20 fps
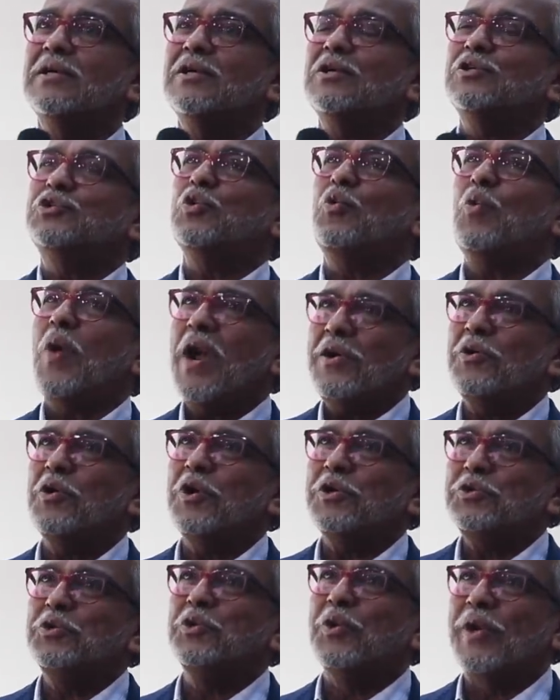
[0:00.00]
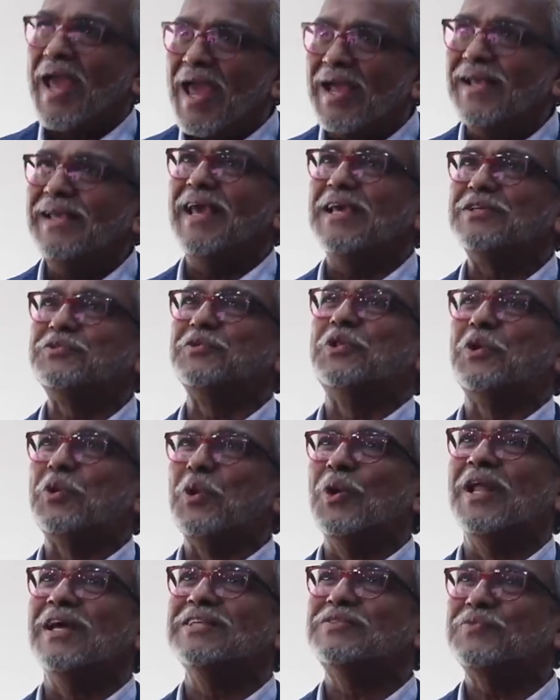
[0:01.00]
So why not you engage with the
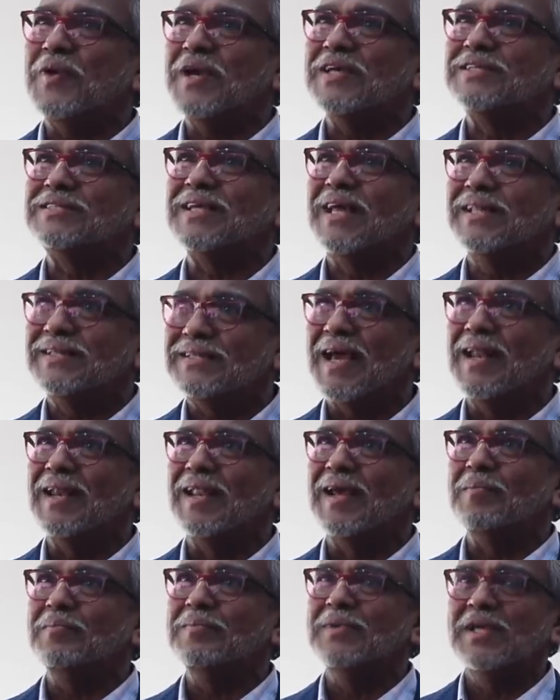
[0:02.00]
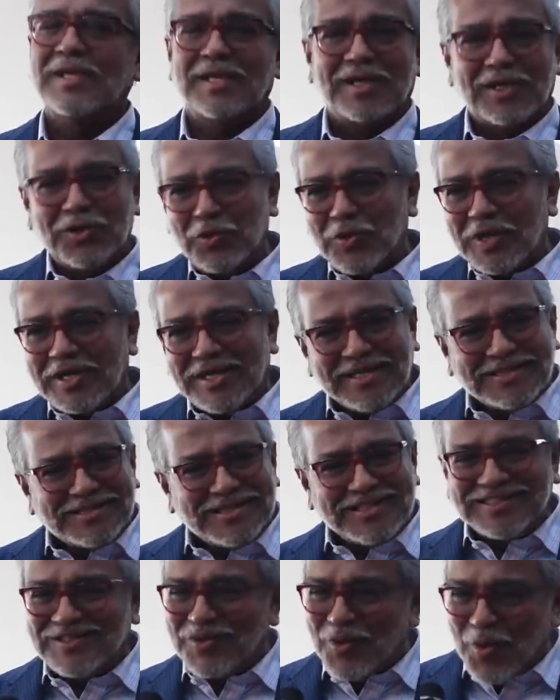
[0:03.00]
rulers first and tell them, look, this
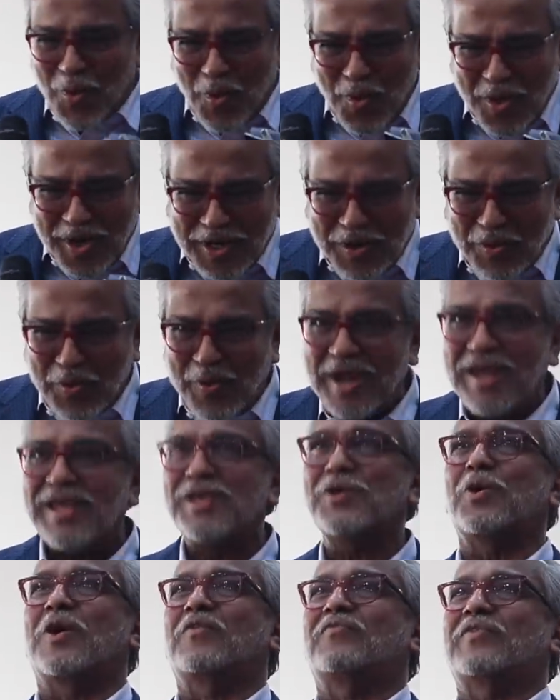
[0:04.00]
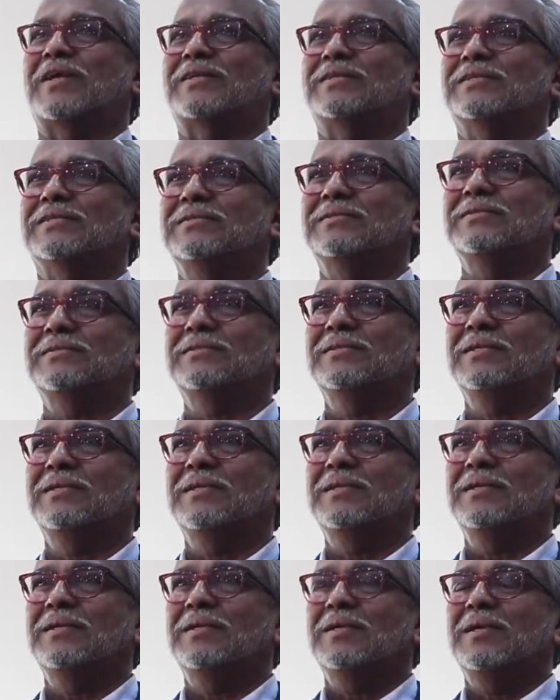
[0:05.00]
is the only way you're affected.
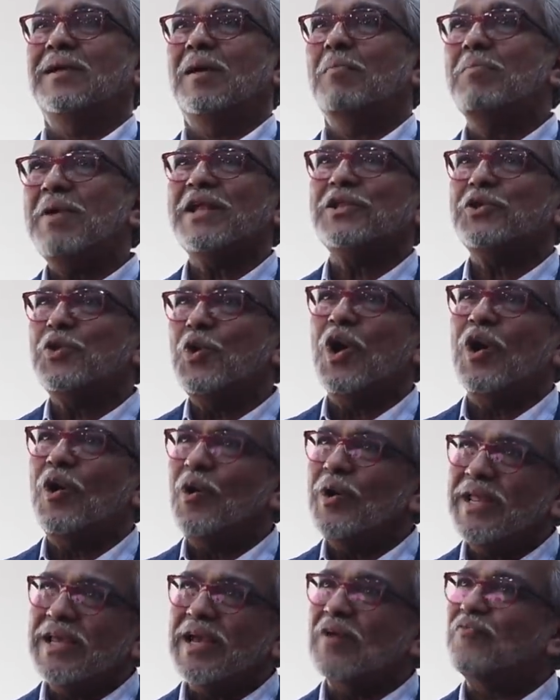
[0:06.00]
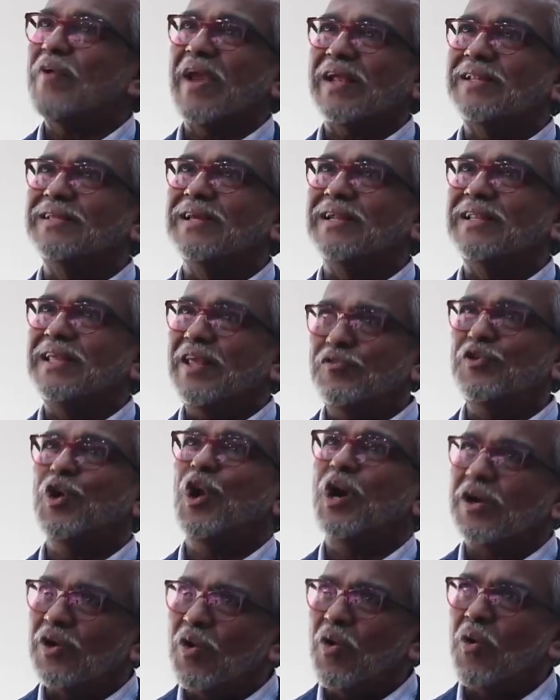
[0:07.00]
But you are only affected if you
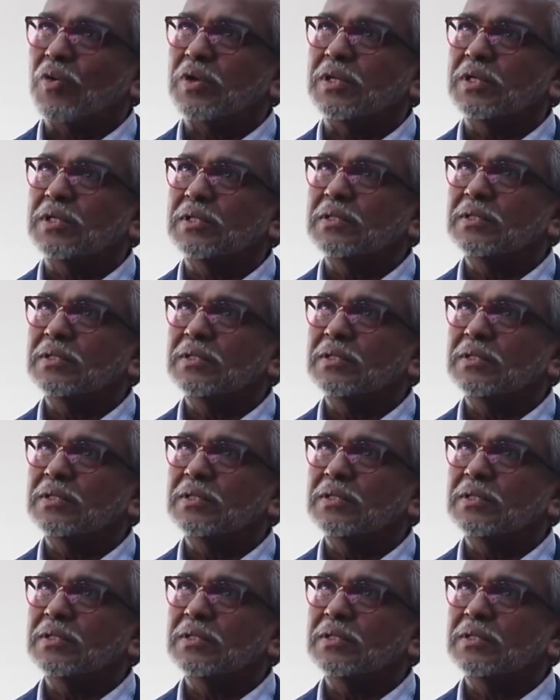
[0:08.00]
are rogue.